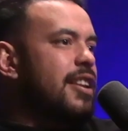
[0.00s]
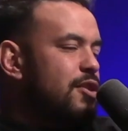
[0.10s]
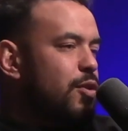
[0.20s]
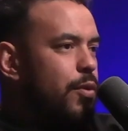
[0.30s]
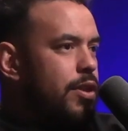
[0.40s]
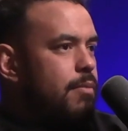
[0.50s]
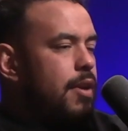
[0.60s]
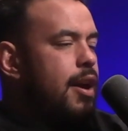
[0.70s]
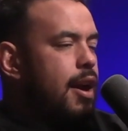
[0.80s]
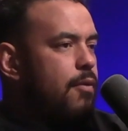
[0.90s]
a rhythm, like hung
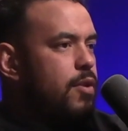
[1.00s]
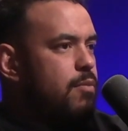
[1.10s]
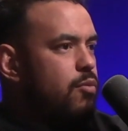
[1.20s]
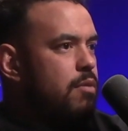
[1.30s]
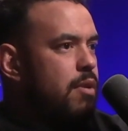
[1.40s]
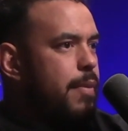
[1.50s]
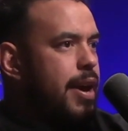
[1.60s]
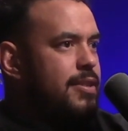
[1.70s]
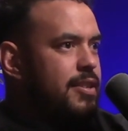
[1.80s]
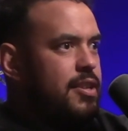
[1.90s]
up with one of my mates,
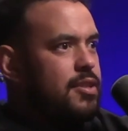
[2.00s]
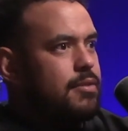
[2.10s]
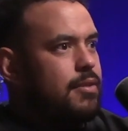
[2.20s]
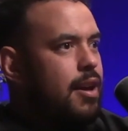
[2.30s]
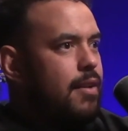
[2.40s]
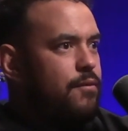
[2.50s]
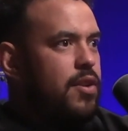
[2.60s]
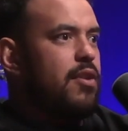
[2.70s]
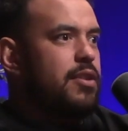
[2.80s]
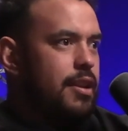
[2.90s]
and he's like very
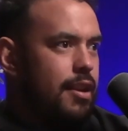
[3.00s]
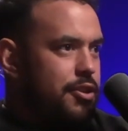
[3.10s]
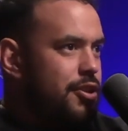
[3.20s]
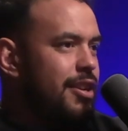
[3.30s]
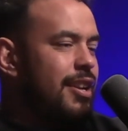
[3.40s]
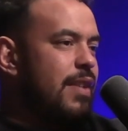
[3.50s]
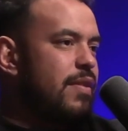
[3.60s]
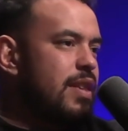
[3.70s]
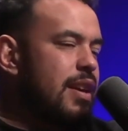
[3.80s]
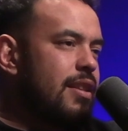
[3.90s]
diligent in everything
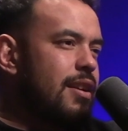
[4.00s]
he does.